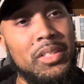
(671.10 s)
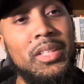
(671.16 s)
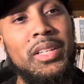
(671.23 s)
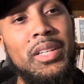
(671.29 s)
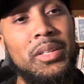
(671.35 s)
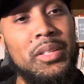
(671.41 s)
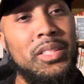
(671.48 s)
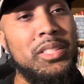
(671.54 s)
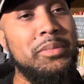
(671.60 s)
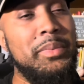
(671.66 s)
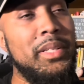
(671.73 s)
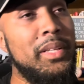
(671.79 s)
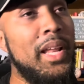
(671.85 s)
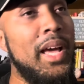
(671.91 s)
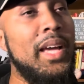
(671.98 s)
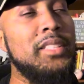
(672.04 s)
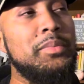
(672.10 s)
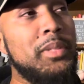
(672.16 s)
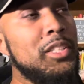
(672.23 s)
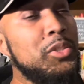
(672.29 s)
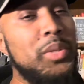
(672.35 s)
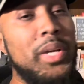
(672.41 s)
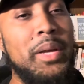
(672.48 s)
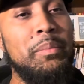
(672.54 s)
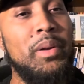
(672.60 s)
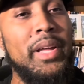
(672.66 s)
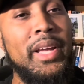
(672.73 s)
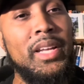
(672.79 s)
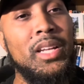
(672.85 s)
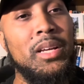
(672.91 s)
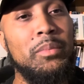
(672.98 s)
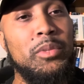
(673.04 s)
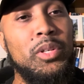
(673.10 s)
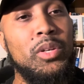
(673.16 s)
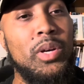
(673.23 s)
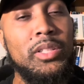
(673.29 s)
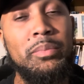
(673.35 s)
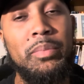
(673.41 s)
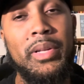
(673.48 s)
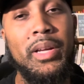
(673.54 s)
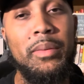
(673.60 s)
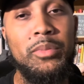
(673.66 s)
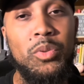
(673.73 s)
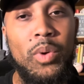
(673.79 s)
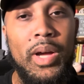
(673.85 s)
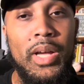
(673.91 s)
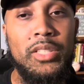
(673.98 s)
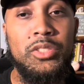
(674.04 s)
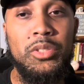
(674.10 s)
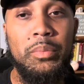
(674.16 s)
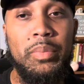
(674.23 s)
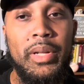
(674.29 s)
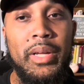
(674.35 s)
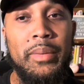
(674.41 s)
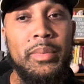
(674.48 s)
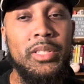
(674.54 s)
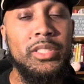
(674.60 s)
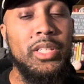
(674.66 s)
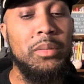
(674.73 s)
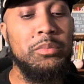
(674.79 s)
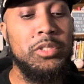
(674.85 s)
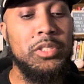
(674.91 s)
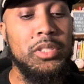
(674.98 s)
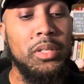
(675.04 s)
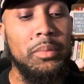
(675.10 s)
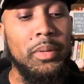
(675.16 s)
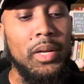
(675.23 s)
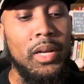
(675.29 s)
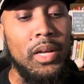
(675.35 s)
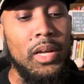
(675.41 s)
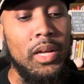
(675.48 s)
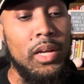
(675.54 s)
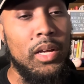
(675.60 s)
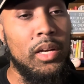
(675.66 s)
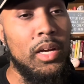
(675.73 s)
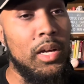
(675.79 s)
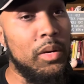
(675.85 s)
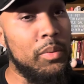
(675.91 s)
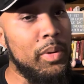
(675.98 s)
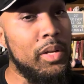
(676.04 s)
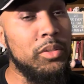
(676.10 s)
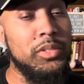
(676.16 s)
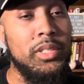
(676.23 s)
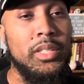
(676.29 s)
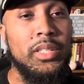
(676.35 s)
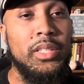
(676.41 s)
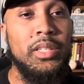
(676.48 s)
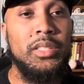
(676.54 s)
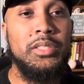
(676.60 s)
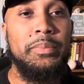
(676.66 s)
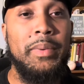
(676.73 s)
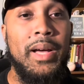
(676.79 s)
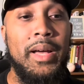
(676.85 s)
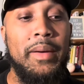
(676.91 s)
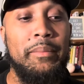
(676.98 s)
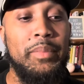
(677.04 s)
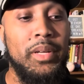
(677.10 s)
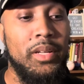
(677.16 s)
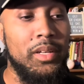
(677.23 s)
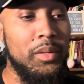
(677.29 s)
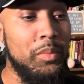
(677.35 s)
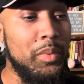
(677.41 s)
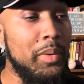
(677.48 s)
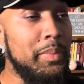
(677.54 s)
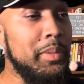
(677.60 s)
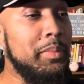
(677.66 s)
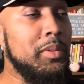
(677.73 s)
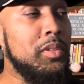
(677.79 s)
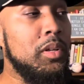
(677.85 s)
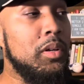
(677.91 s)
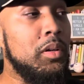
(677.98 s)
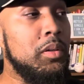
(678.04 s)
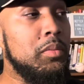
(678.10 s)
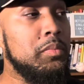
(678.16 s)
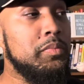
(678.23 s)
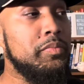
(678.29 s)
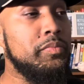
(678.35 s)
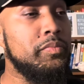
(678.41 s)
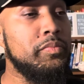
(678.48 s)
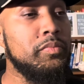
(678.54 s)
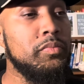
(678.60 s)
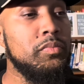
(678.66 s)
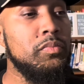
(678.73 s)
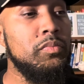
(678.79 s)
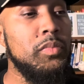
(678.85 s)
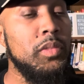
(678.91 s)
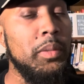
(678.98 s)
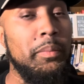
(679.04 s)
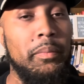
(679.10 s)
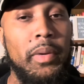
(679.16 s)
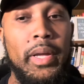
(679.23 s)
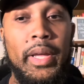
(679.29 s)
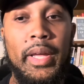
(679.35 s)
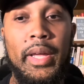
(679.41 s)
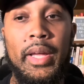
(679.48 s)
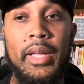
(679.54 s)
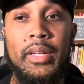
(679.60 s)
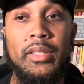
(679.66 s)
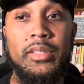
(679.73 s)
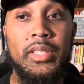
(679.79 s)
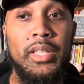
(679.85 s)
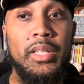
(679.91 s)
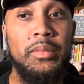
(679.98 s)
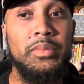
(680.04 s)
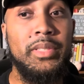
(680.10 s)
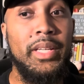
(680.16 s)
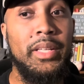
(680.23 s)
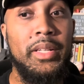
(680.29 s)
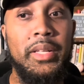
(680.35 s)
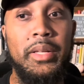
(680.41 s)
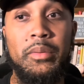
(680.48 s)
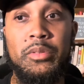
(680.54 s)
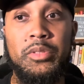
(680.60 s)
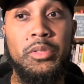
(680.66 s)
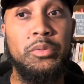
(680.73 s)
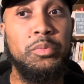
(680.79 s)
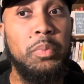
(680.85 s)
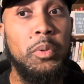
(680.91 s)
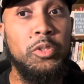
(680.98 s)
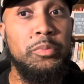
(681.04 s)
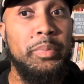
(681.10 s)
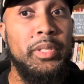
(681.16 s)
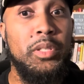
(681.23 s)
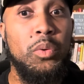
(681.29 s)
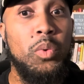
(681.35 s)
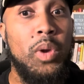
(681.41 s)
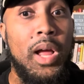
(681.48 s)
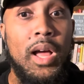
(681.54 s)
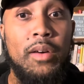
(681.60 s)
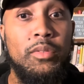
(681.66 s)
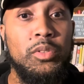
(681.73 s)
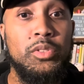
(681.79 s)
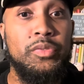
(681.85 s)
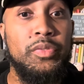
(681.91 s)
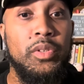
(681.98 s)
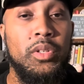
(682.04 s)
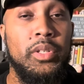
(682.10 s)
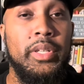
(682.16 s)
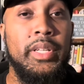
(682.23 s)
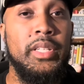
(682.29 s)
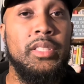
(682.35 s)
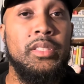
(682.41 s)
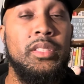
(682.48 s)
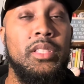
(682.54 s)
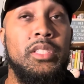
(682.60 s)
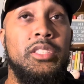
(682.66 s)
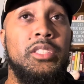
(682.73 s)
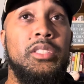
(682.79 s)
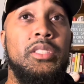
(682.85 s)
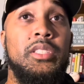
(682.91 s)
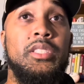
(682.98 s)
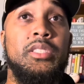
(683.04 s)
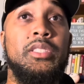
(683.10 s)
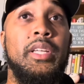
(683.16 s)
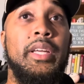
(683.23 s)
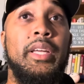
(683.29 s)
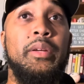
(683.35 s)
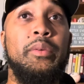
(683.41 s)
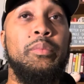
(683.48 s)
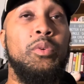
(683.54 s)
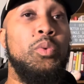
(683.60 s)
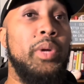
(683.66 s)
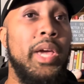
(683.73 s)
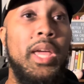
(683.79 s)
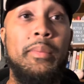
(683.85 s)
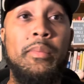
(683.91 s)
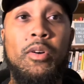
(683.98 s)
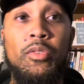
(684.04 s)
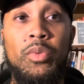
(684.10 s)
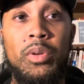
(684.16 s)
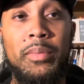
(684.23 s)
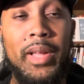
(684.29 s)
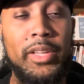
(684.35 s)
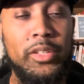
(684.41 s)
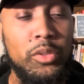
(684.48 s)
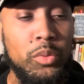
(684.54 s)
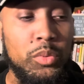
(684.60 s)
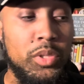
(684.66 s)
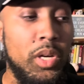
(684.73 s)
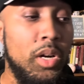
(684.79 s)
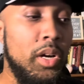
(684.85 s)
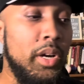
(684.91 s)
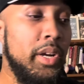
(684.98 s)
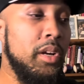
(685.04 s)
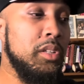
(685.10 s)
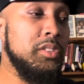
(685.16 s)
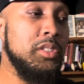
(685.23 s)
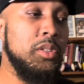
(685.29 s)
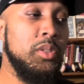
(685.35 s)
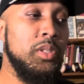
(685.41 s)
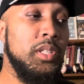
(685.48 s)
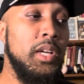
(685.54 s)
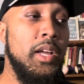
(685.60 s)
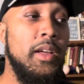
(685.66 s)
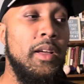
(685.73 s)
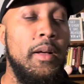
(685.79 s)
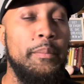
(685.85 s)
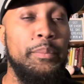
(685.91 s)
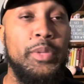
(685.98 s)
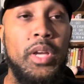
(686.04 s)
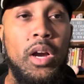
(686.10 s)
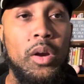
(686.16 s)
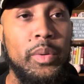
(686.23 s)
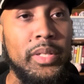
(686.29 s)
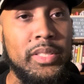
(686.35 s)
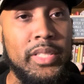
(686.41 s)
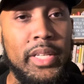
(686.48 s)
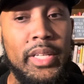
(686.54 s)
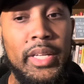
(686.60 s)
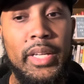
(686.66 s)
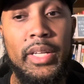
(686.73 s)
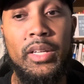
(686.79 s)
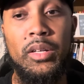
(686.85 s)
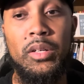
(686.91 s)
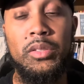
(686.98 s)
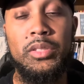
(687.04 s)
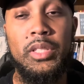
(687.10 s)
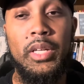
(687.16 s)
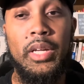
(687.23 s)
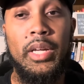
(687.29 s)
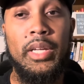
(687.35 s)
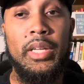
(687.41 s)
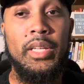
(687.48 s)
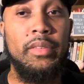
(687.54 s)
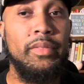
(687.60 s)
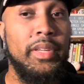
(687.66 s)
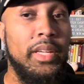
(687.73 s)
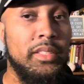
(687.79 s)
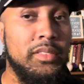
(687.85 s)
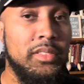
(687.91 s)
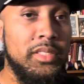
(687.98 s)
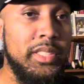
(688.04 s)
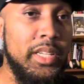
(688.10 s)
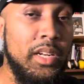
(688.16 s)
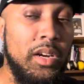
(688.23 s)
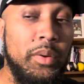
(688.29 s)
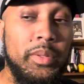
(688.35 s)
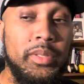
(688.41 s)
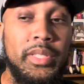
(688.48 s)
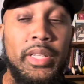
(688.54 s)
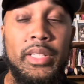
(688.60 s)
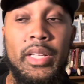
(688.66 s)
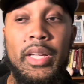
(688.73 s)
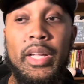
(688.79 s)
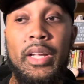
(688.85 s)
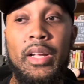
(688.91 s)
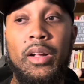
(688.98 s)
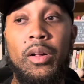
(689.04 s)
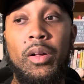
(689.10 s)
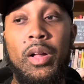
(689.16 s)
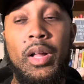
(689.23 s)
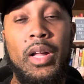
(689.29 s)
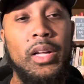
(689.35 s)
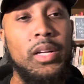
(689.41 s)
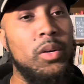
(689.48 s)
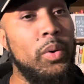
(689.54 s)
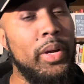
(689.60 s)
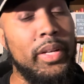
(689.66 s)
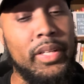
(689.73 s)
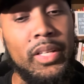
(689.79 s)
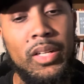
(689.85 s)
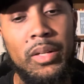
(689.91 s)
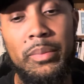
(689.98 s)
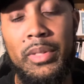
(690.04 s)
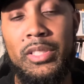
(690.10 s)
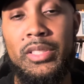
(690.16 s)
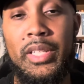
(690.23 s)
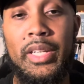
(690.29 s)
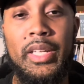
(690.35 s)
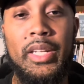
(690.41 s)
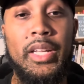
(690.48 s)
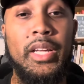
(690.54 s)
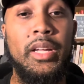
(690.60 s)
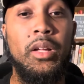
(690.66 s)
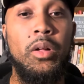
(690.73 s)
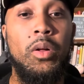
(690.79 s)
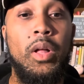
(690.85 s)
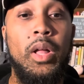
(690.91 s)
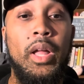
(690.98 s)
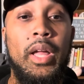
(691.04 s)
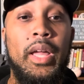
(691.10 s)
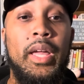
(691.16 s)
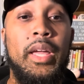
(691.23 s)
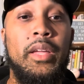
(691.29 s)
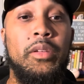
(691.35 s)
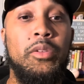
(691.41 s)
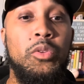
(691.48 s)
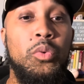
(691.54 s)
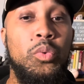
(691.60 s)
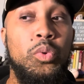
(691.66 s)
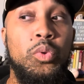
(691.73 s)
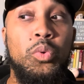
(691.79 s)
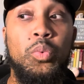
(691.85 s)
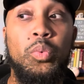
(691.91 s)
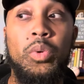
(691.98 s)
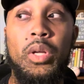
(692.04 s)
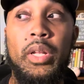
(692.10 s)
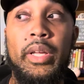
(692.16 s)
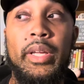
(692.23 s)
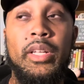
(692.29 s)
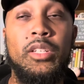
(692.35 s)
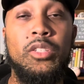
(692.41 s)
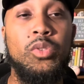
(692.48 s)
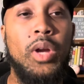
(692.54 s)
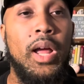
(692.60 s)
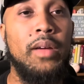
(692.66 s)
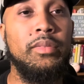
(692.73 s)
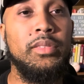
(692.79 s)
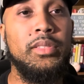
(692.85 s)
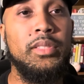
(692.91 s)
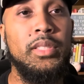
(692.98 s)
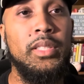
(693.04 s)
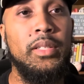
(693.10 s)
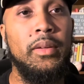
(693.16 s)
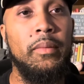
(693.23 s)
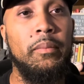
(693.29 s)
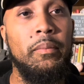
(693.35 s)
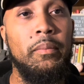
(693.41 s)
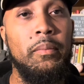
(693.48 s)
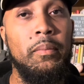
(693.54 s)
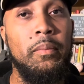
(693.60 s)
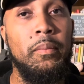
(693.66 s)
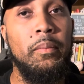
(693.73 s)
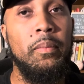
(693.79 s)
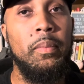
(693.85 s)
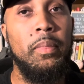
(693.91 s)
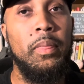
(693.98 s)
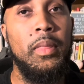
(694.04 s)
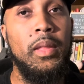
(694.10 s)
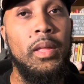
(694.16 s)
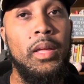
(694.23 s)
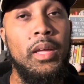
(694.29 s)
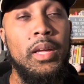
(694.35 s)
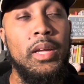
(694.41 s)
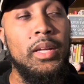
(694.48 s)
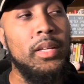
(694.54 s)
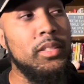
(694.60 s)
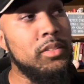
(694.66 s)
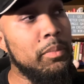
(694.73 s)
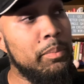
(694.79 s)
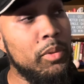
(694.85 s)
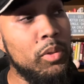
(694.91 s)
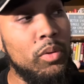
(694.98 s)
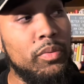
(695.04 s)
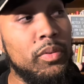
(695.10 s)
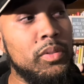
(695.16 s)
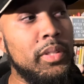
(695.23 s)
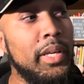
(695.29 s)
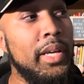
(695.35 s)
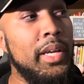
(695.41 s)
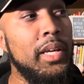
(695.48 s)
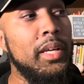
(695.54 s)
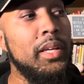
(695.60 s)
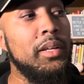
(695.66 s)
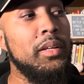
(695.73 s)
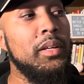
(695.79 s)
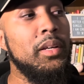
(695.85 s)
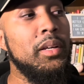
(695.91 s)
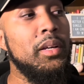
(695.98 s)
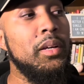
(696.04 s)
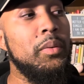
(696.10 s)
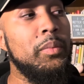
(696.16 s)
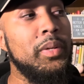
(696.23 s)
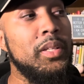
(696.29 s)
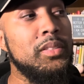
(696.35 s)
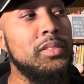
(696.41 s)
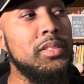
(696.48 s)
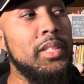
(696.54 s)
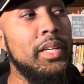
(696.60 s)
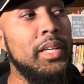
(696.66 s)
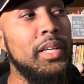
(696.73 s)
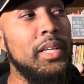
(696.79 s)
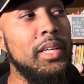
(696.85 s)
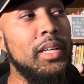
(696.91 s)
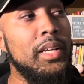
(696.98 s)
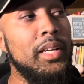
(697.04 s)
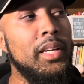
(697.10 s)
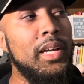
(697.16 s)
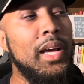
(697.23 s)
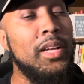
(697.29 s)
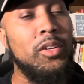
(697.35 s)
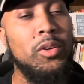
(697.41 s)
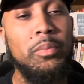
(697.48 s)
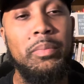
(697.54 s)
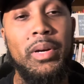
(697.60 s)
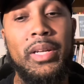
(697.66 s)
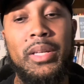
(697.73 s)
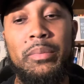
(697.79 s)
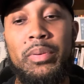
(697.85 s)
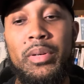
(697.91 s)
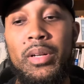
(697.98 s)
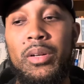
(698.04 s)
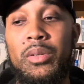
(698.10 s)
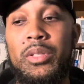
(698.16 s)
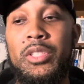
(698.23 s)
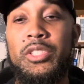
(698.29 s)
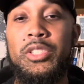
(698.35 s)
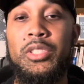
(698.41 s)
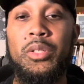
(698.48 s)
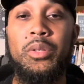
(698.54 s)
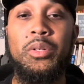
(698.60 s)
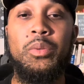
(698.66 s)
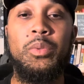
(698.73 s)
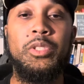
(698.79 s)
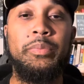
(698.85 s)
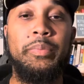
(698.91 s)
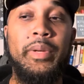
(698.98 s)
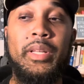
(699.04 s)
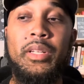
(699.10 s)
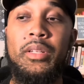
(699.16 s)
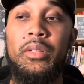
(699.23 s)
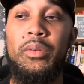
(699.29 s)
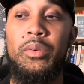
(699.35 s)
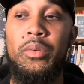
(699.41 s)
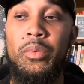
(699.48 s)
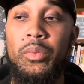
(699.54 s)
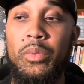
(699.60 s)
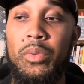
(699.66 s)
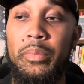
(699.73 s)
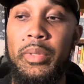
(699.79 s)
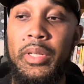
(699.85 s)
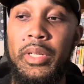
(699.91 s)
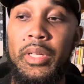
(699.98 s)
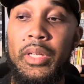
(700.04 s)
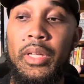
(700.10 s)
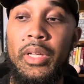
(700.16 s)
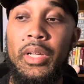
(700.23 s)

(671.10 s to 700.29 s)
it'd just be nice because you ain't played them. You ain't gonna have to play them twice. You'll play them in the championship. Colorado's in a good spot, better than what people thought. And the teams that that was supposed to be the rivals for getting into this this thing, who came over them like Utah, Arizona, they already taking L's. Even Kansas State already taking the L. Go ahead and get them their second L, and you you really in the driver's seat. It's a beautiful thing when they say, "I know Bucky put it on this shirt." Respect it will be